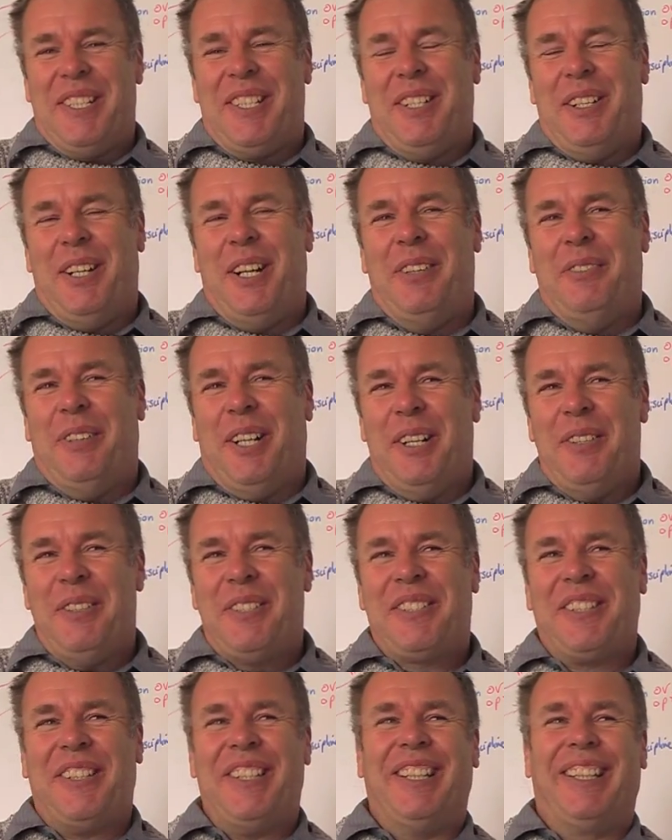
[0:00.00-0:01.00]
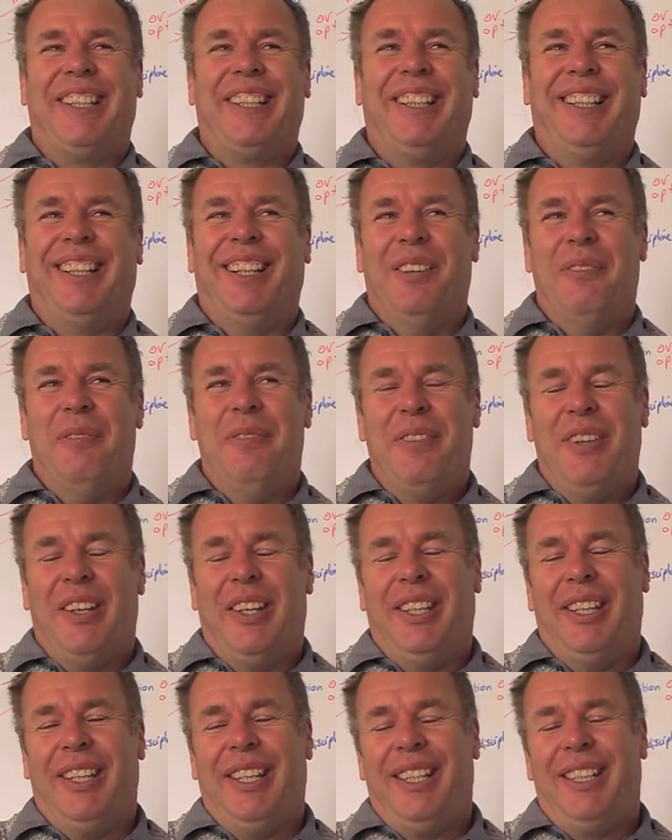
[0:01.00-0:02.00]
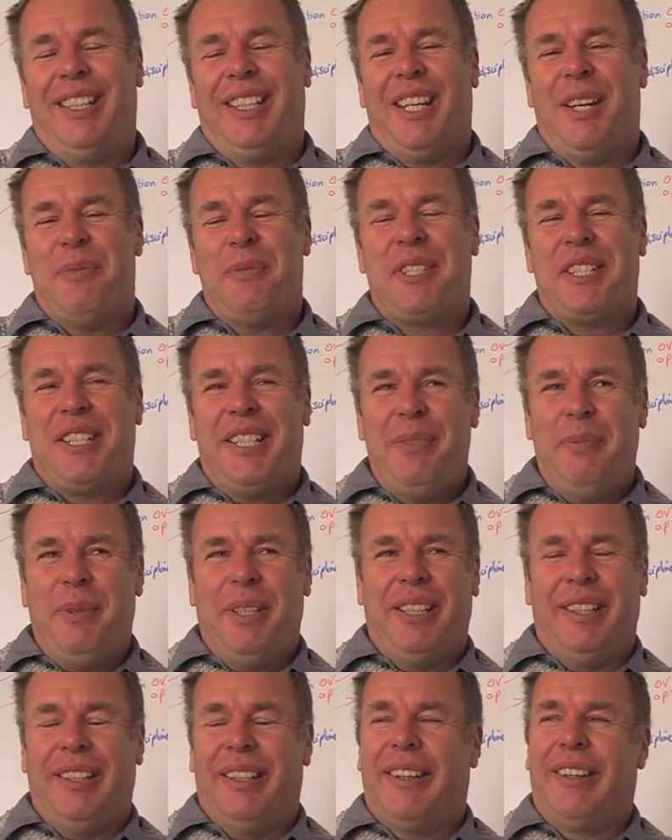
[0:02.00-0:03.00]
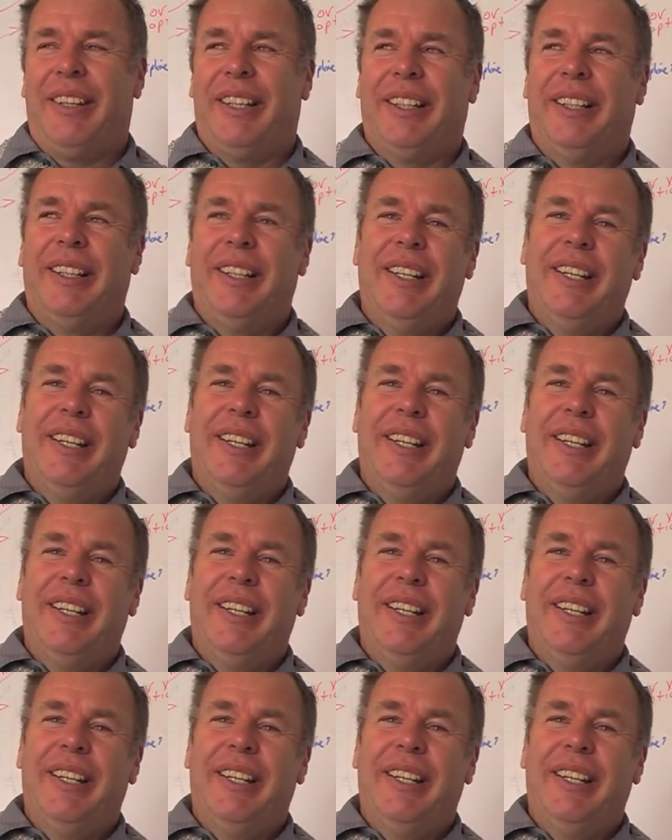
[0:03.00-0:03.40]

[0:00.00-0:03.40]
So I was trying to kill them, and they ended up sleeping in the thing.